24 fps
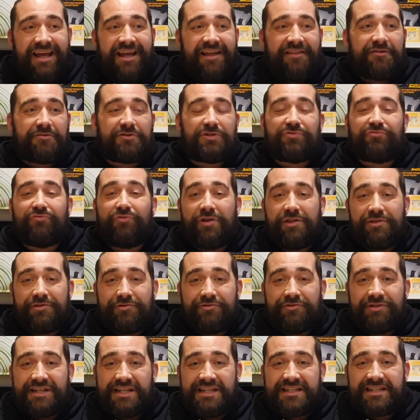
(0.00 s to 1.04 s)
They'll just run it through
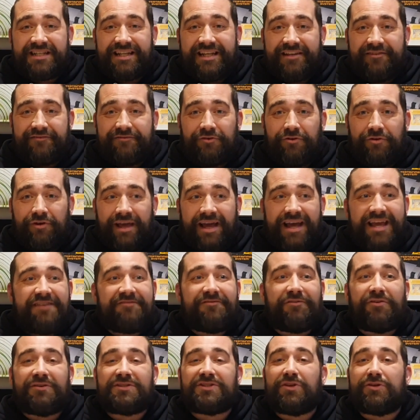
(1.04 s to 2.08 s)
the disc cleaner for you. If
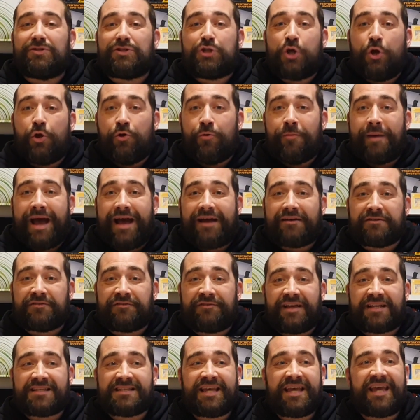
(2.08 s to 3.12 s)
not, it's like £2 to
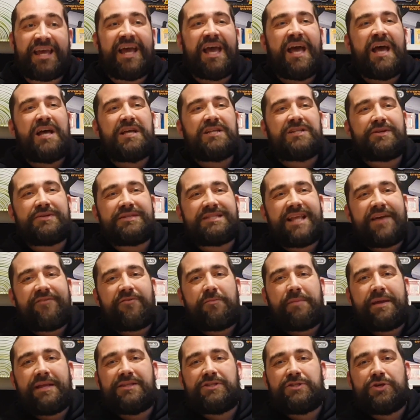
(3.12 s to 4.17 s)
fix it. So it's never
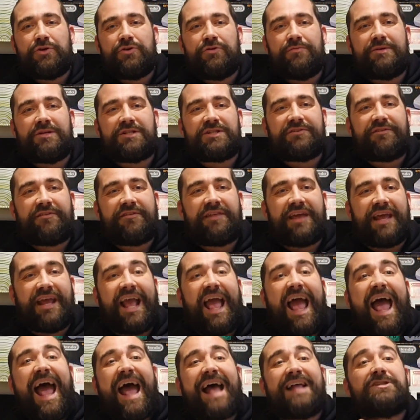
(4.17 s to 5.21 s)
been too much of a thing.
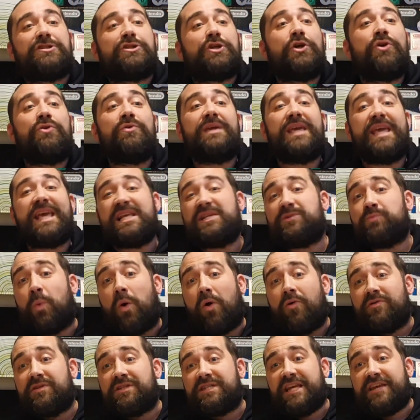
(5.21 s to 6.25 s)
And 2 years
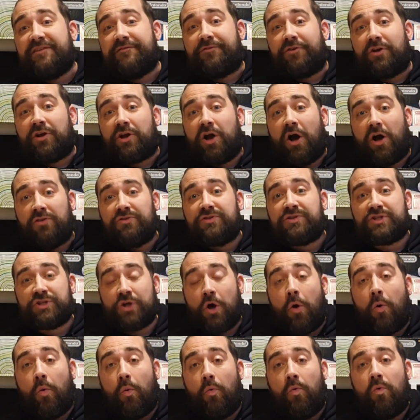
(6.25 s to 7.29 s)
warranty for a
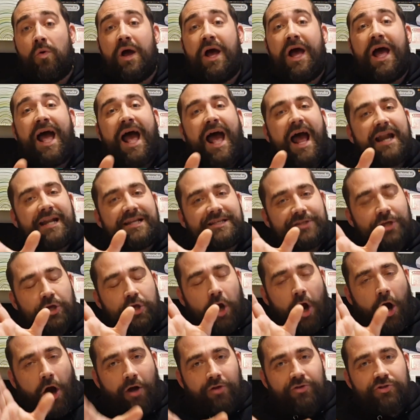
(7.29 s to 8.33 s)
console, and it's the
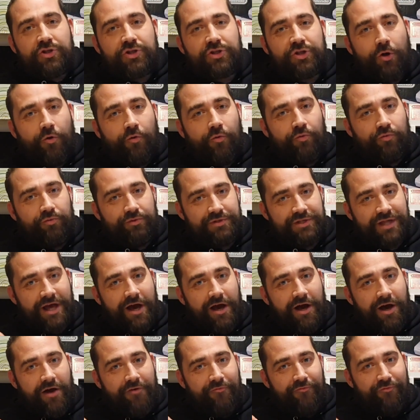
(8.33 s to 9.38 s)
consoles
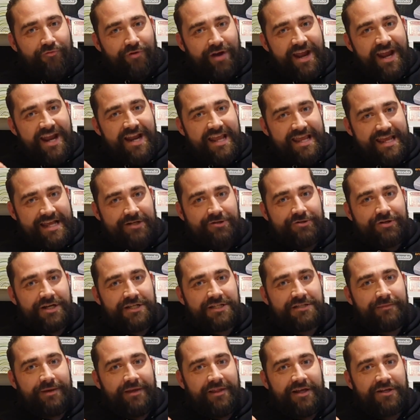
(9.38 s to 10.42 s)
that are really
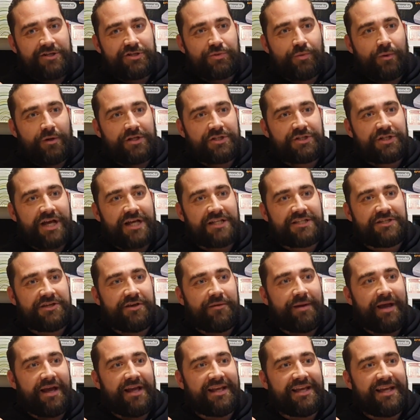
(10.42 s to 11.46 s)
interesting me that I just want to chat to you
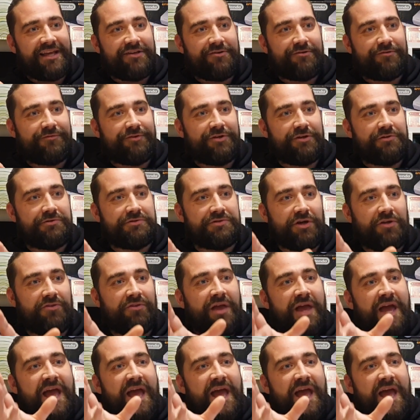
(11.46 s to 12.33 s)
about and get your views on.